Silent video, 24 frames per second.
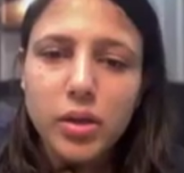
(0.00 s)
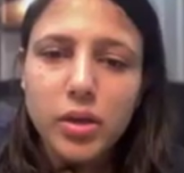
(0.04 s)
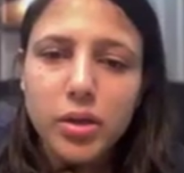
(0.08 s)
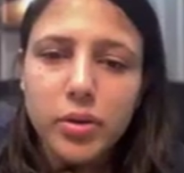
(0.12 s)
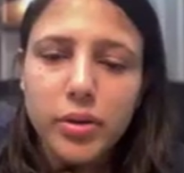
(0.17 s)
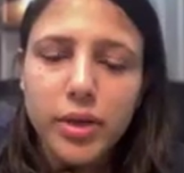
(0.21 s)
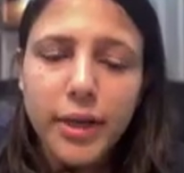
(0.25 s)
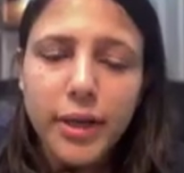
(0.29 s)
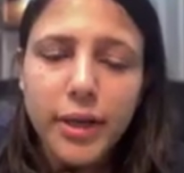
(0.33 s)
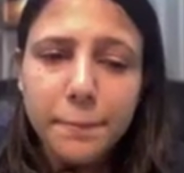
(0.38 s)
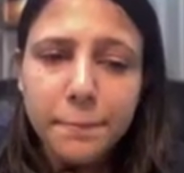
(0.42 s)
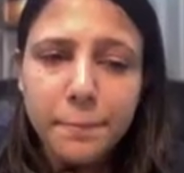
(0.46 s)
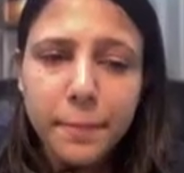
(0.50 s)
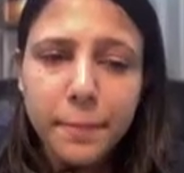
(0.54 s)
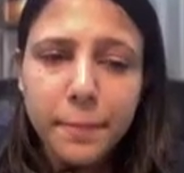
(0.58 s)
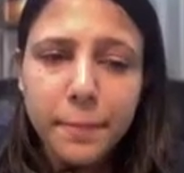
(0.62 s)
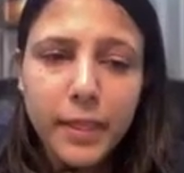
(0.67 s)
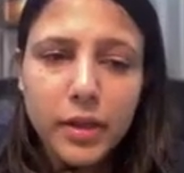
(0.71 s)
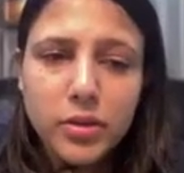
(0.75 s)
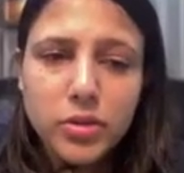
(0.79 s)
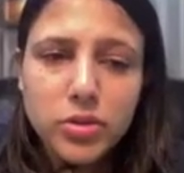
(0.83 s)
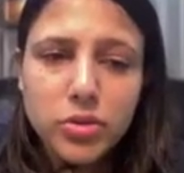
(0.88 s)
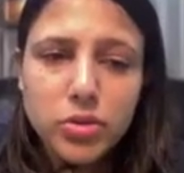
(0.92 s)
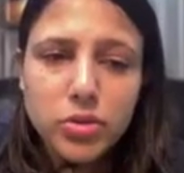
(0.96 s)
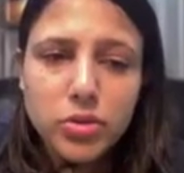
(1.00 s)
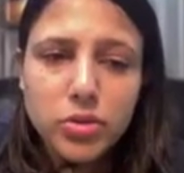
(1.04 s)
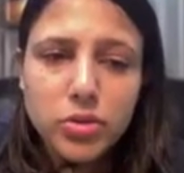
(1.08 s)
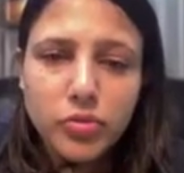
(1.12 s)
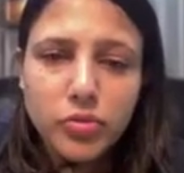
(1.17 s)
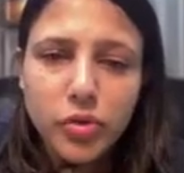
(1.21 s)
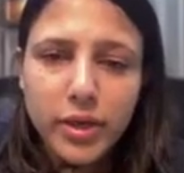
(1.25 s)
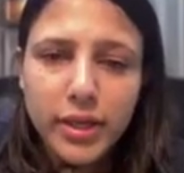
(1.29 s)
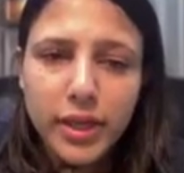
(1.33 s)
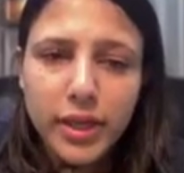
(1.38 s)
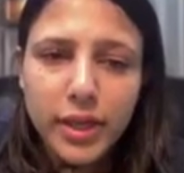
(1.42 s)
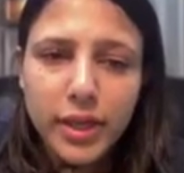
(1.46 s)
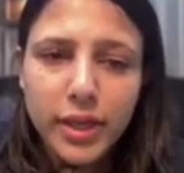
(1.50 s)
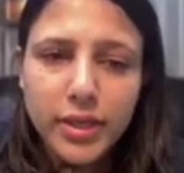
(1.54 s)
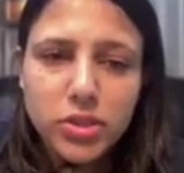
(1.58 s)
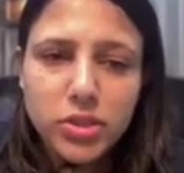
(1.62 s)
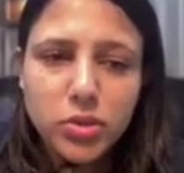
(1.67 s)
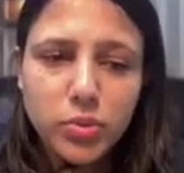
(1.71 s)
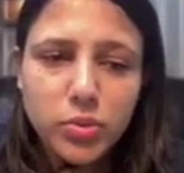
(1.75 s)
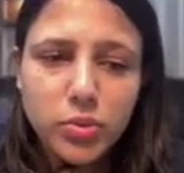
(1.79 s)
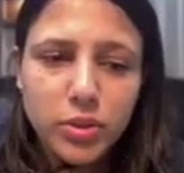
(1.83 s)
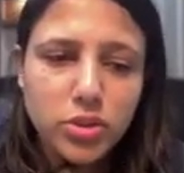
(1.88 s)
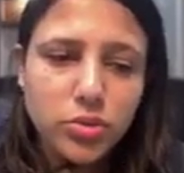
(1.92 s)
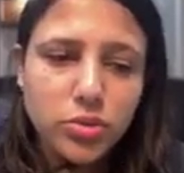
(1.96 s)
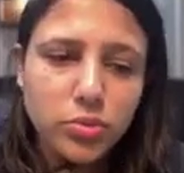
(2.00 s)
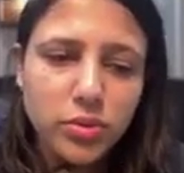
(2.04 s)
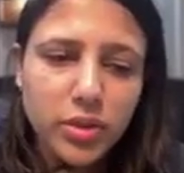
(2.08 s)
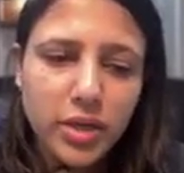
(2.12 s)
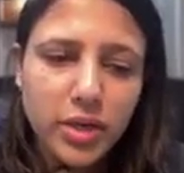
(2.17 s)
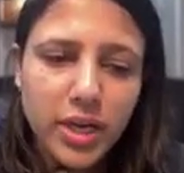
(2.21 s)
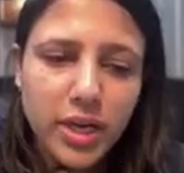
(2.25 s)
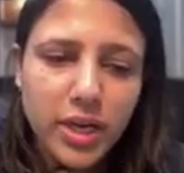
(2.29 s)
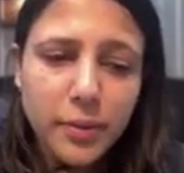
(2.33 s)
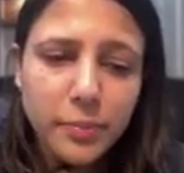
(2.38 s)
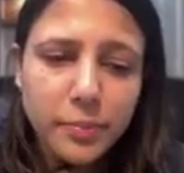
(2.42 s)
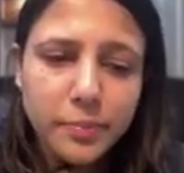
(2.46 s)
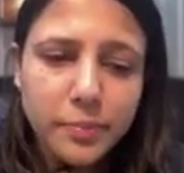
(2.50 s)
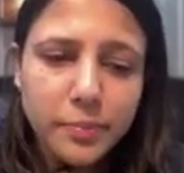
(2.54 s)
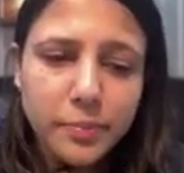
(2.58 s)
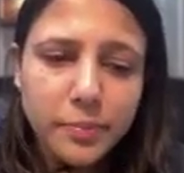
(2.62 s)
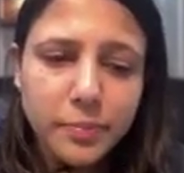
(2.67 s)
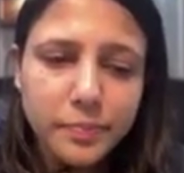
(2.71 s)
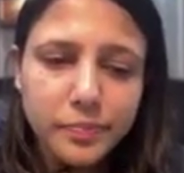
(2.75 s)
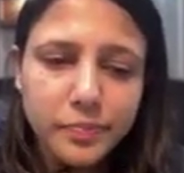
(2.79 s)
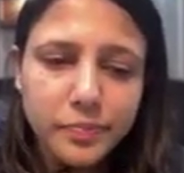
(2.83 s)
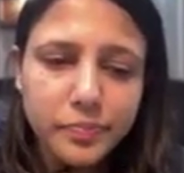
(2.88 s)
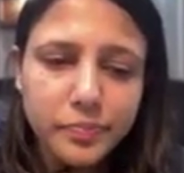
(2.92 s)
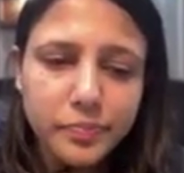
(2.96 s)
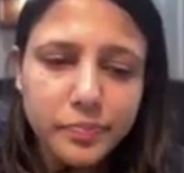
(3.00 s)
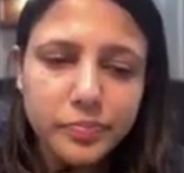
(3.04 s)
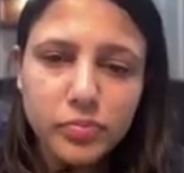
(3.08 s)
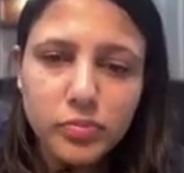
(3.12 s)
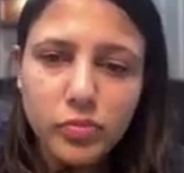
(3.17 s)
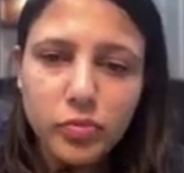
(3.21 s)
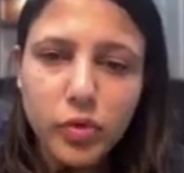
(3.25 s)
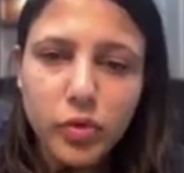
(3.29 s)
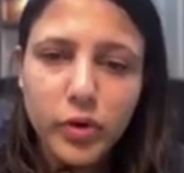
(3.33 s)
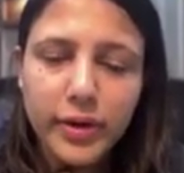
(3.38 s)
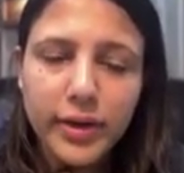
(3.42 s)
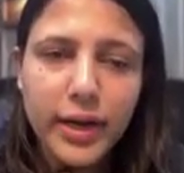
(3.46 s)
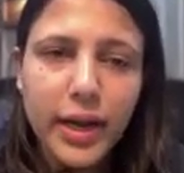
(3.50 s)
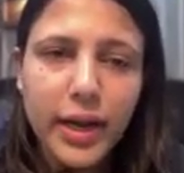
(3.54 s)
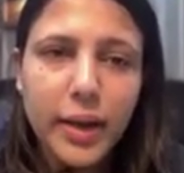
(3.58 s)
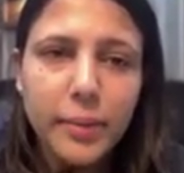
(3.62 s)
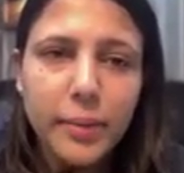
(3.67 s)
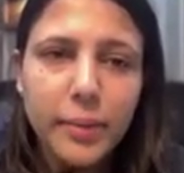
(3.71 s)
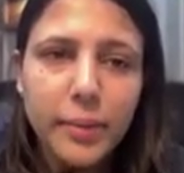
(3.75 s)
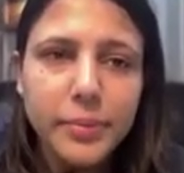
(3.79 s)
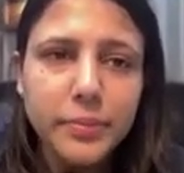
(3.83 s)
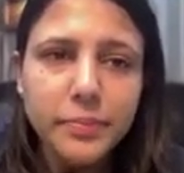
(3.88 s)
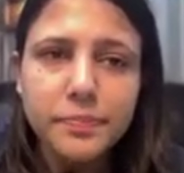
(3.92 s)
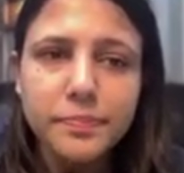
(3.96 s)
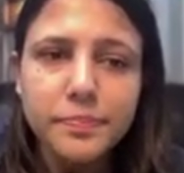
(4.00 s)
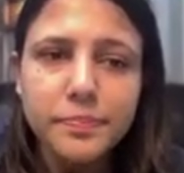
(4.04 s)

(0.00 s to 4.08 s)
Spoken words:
Okay, so for k is equals to 3, what will happen?